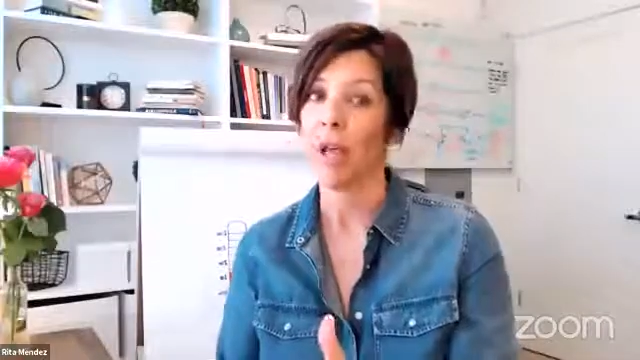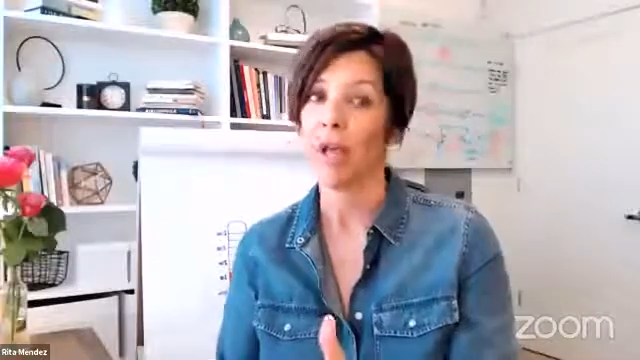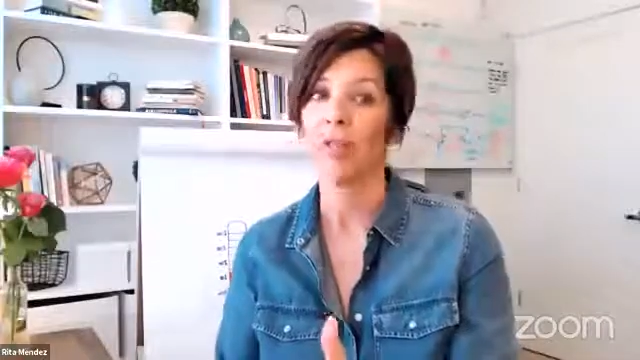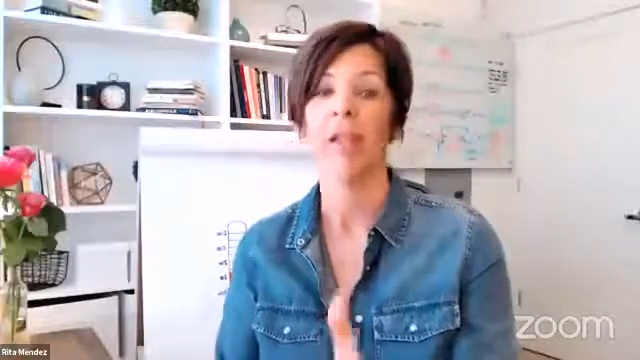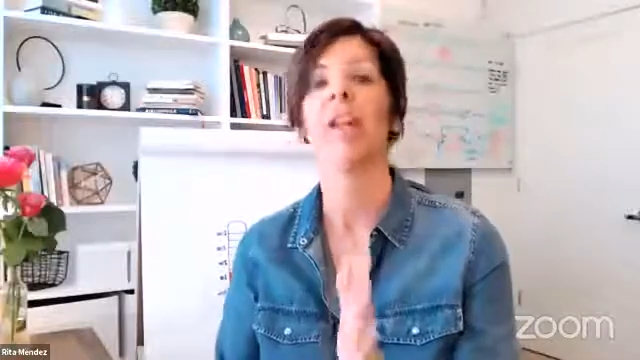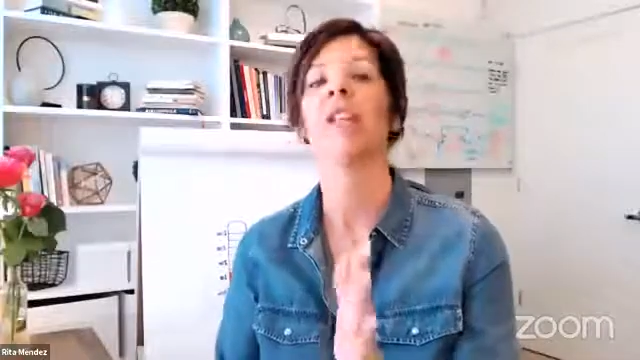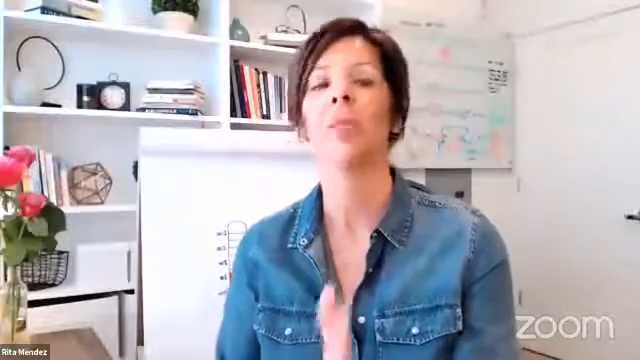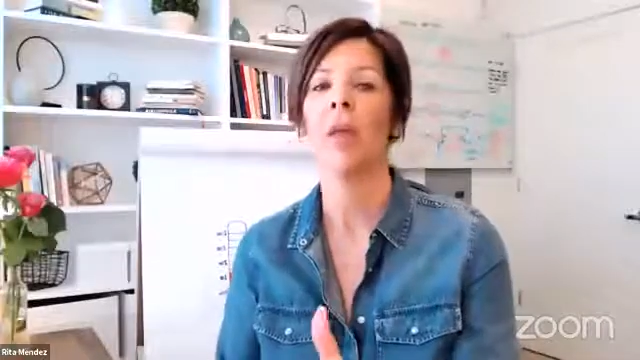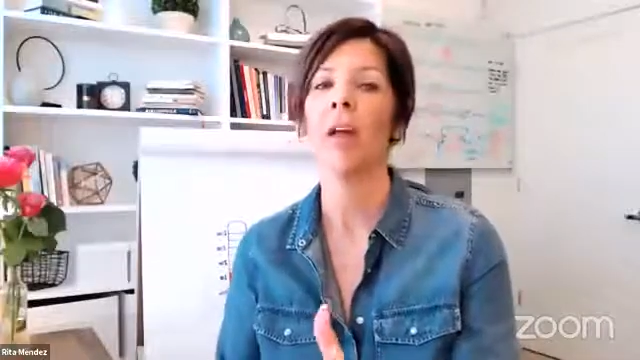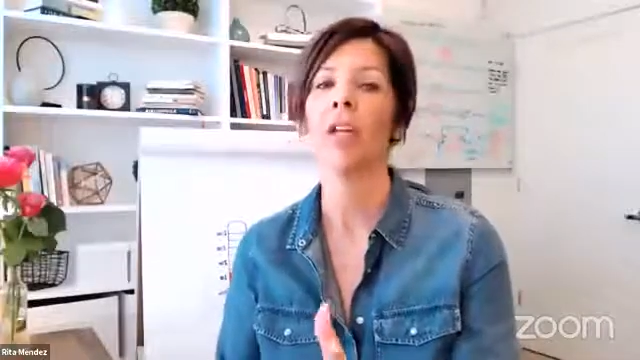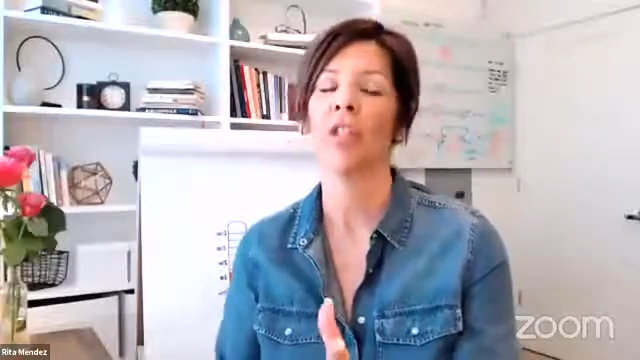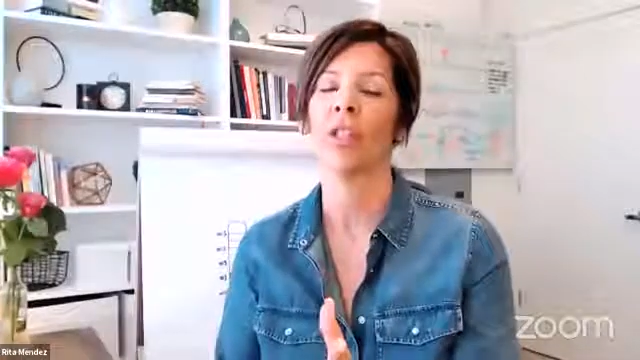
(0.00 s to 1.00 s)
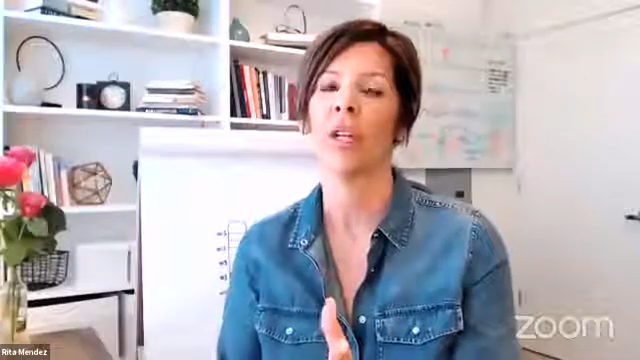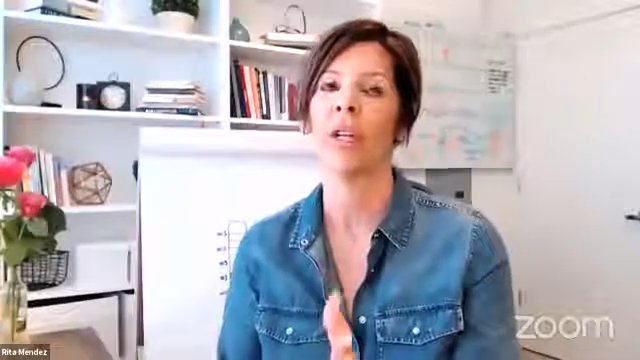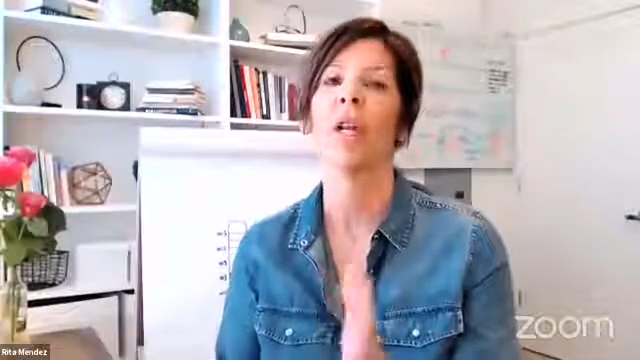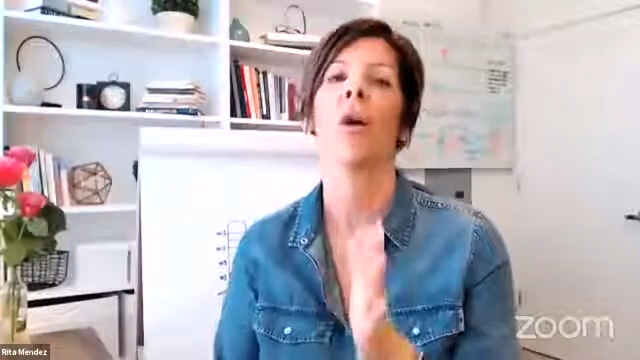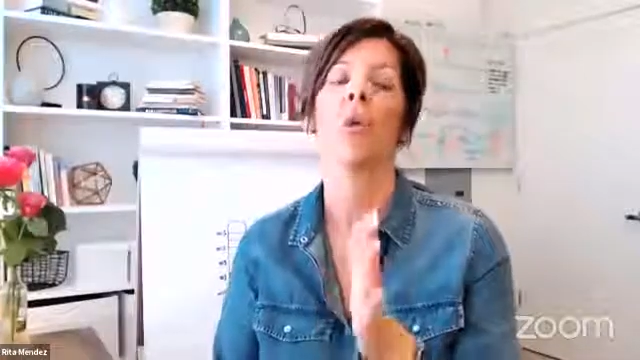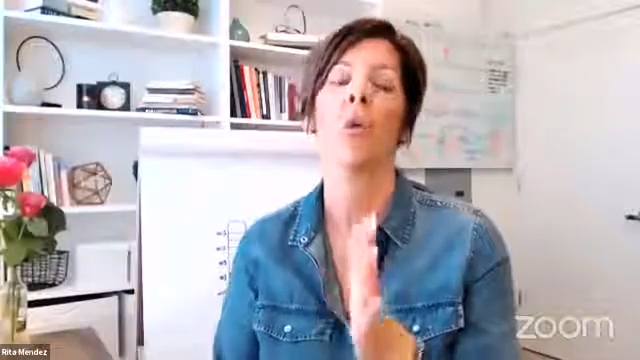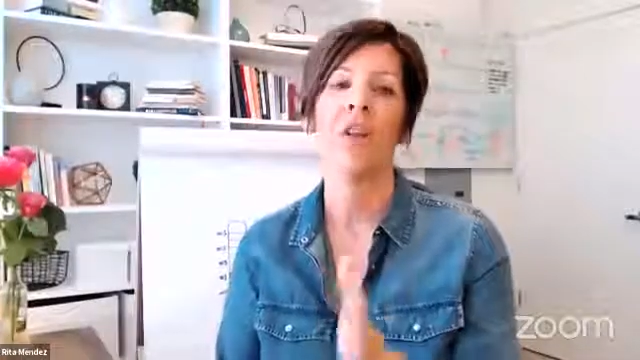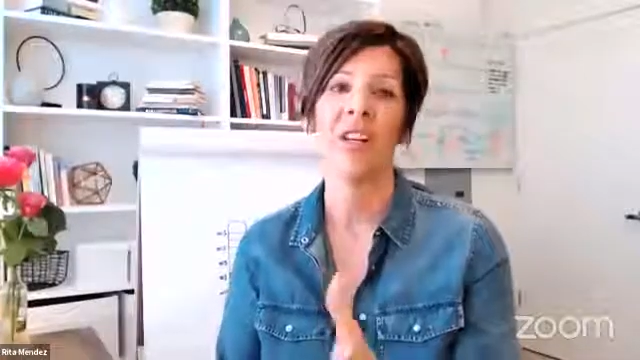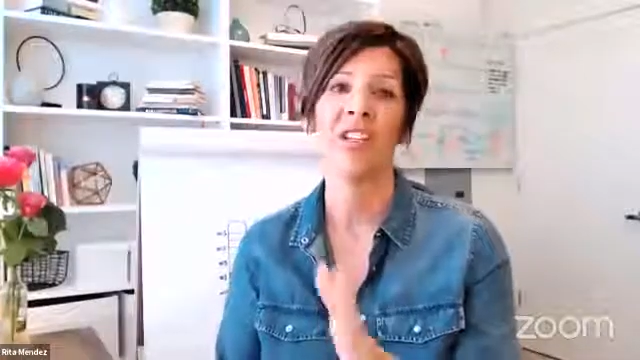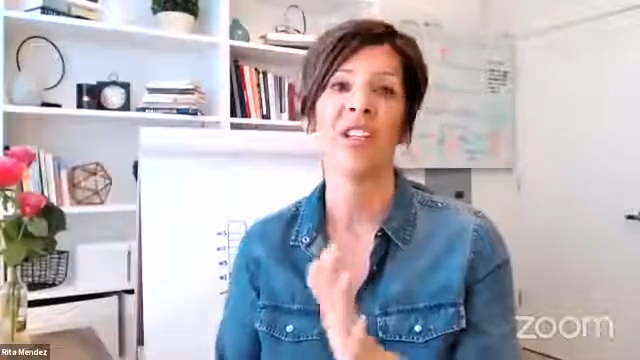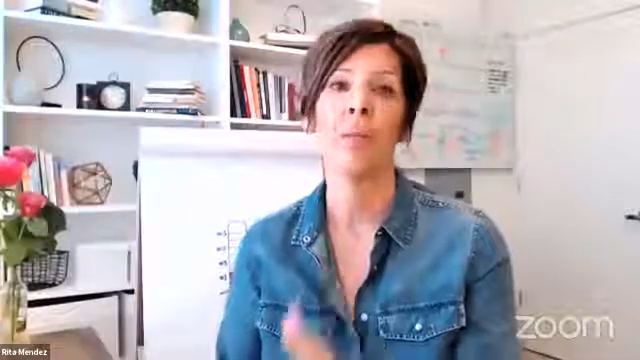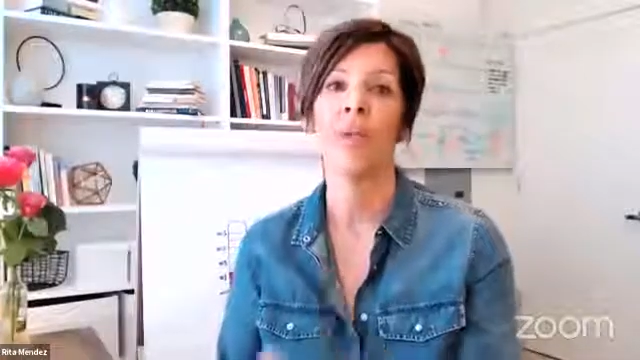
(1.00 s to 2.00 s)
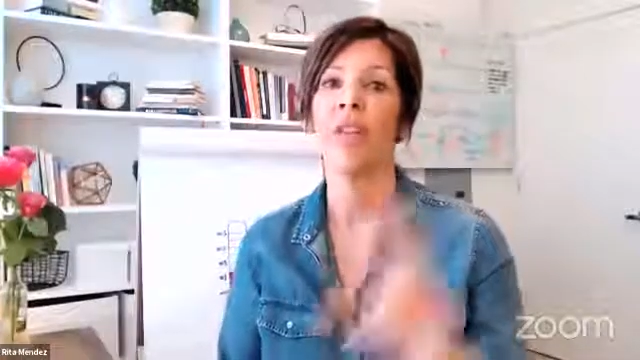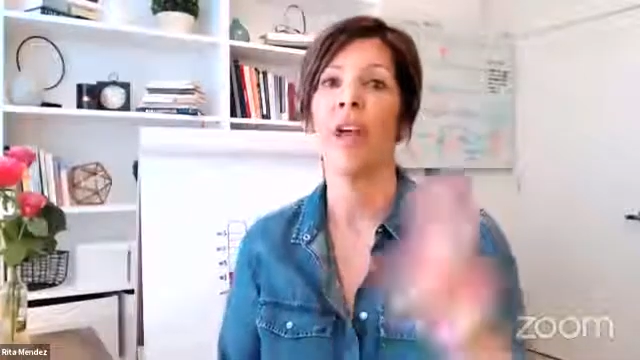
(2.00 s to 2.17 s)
I'll say especially when it's something